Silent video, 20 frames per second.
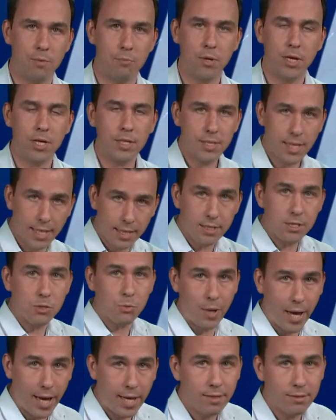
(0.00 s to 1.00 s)
But
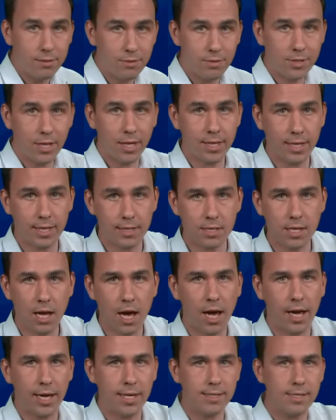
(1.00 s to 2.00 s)
elsewhere, sunnier
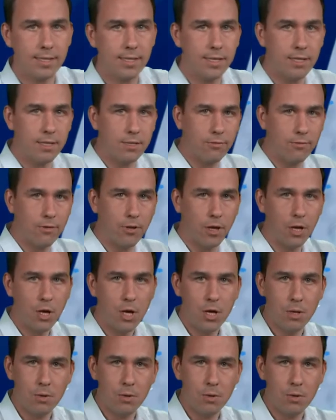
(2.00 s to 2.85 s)
skies, and for